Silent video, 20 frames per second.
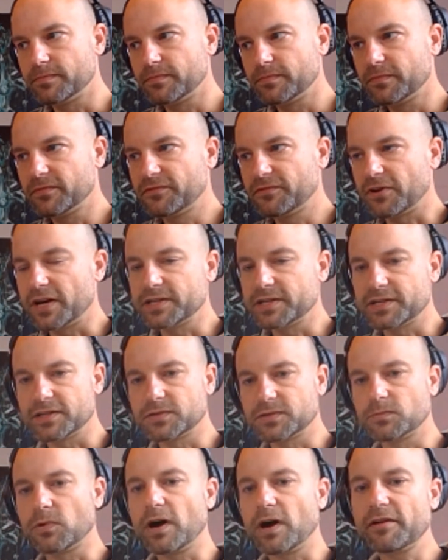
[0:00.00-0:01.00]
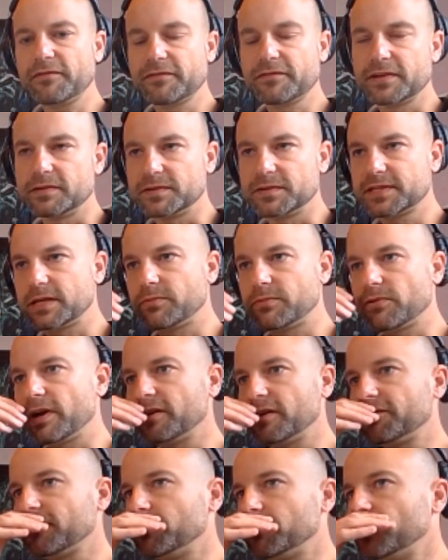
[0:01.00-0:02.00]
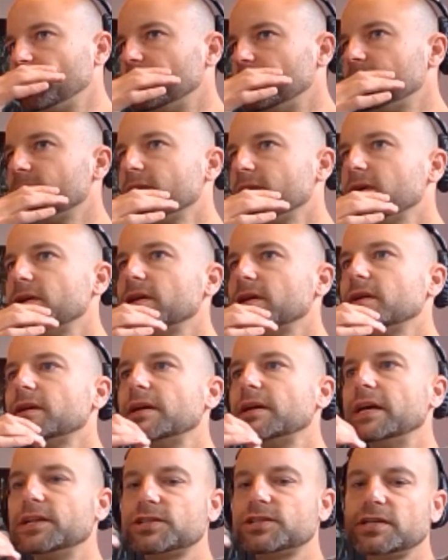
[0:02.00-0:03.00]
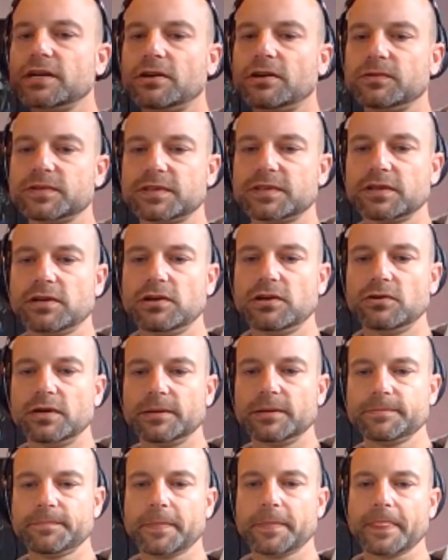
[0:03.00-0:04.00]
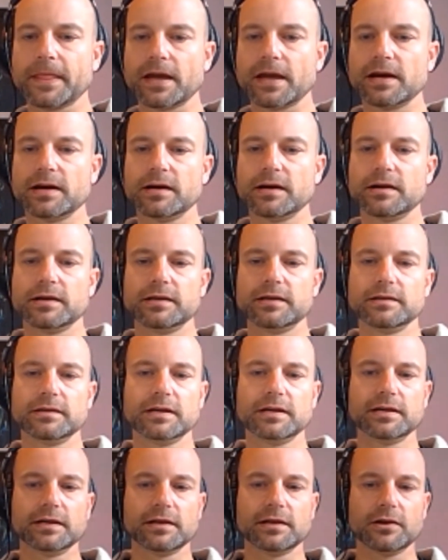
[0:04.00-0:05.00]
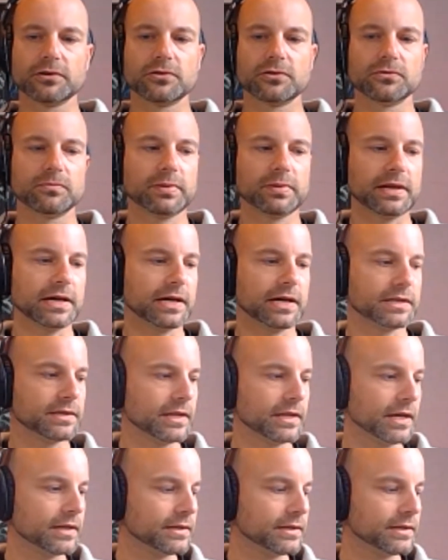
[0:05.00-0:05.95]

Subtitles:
find his wife who's separated from her, and she holds the cure in a local plant that